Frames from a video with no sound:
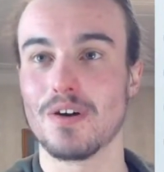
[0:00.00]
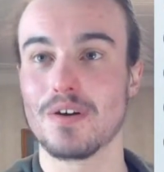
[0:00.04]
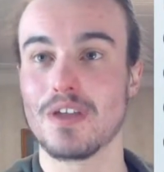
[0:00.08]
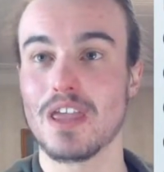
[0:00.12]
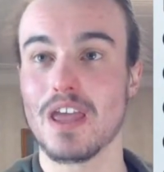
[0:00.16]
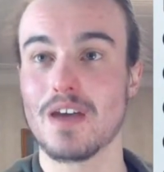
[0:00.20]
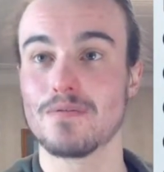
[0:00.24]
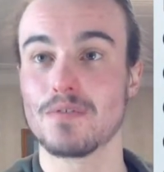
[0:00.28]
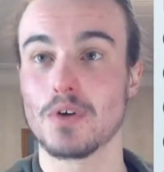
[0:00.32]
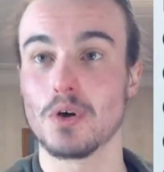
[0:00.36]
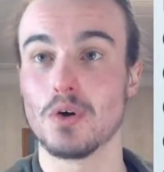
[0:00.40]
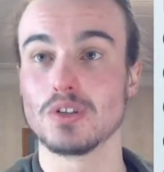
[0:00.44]
And we
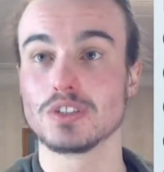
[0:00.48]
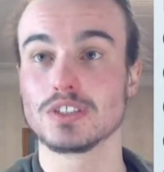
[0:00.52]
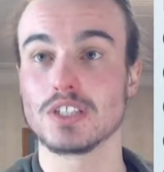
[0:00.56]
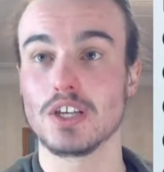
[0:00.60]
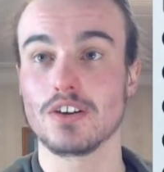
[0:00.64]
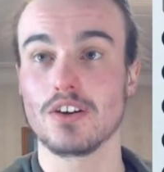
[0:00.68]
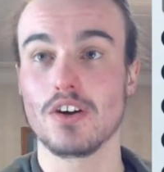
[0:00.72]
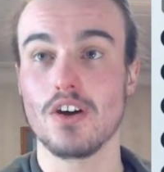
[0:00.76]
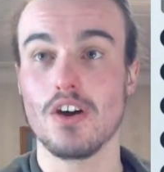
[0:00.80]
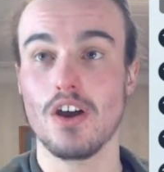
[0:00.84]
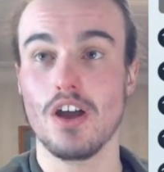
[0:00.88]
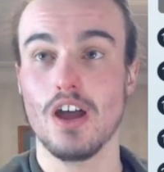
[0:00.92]
have
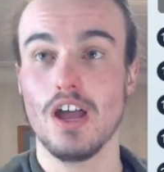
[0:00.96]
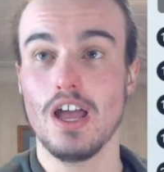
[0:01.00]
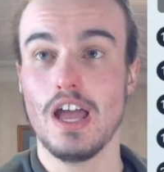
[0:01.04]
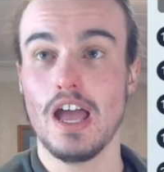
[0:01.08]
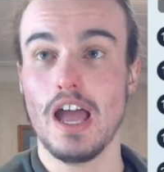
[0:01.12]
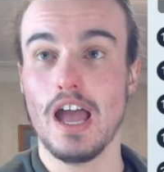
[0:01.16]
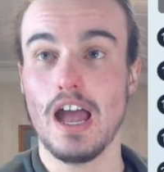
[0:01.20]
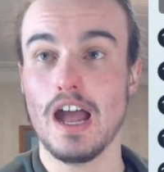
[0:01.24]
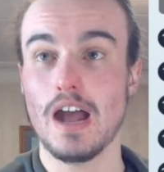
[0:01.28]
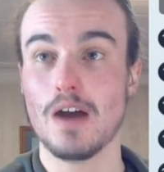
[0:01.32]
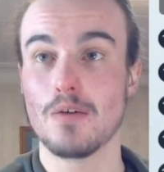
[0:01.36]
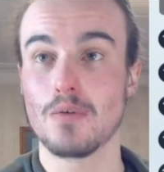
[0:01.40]
also got,
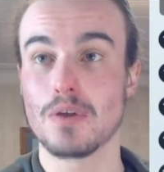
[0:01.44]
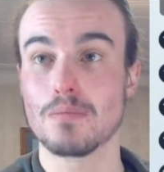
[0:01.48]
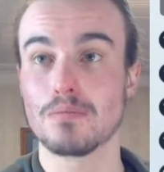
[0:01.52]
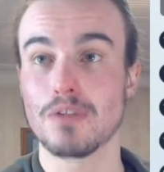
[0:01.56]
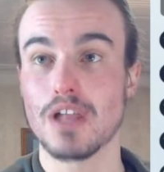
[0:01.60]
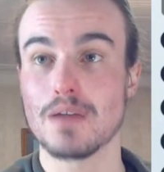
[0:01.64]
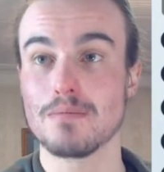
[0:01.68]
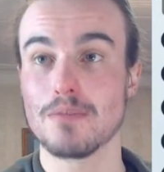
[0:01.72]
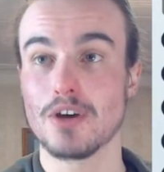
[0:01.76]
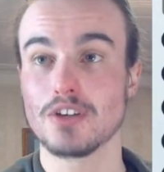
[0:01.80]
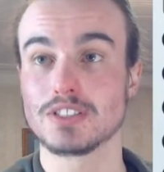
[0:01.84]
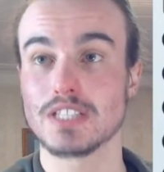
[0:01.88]
we
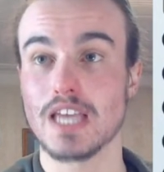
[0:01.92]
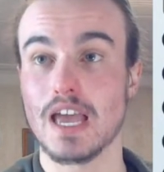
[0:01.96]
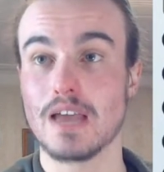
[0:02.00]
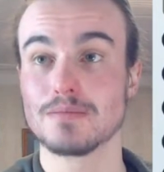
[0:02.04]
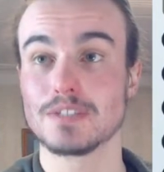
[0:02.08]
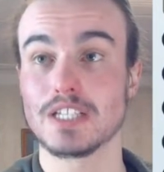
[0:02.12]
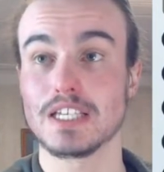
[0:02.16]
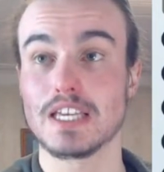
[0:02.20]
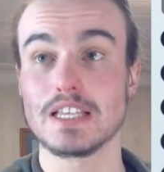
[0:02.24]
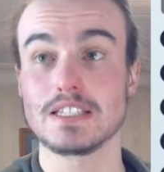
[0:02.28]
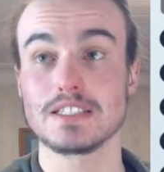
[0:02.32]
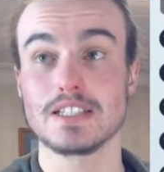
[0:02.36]
play most
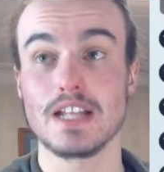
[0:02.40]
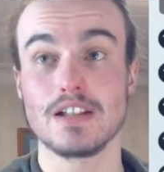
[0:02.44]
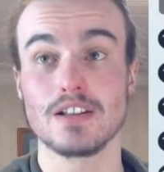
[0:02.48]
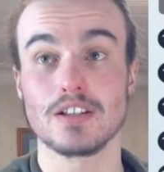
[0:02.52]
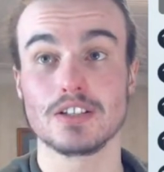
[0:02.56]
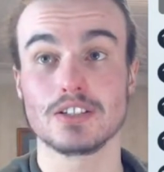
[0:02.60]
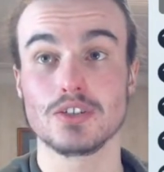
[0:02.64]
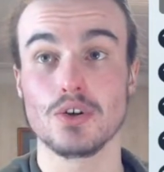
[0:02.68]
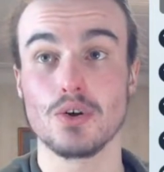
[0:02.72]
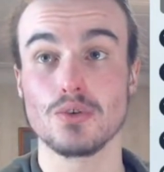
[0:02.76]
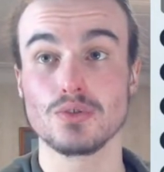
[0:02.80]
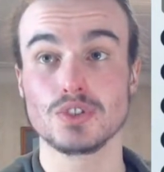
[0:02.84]
games against
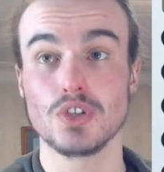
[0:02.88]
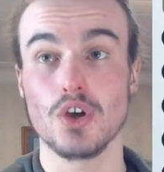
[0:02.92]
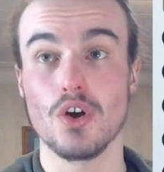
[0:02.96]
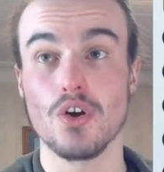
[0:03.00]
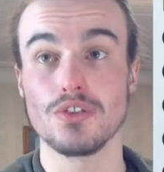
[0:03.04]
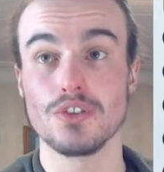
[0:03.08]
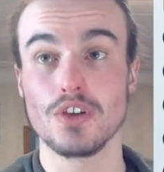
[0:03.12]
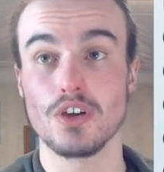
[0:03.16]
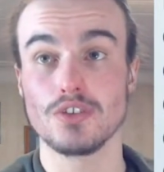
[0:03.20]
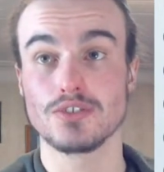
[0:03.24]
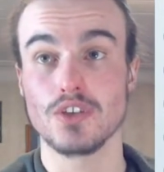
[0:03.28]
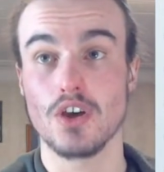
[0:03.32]
other schools
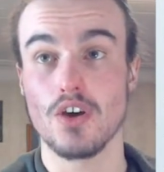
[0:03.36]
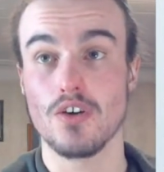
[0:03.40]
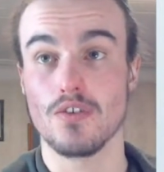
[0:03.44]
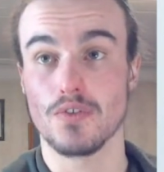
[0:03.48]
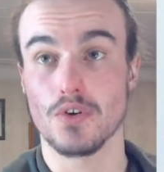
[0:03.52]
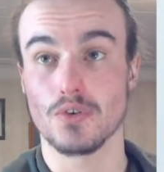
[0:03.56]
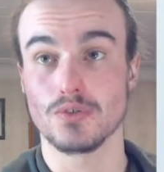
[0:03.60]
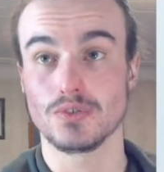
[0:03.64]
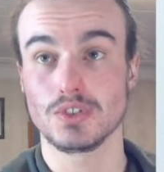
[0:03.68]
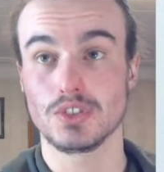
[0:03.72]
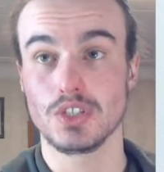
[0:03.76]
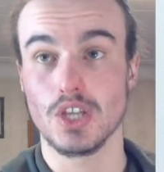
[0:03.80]
on those
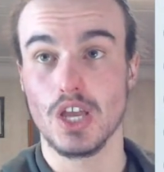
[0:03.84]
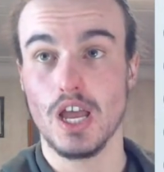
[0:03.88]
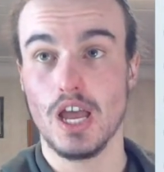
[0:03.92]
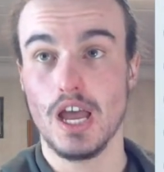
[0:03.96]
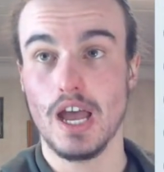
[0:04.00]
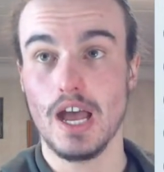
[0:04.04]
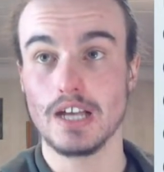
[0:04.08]
ovals.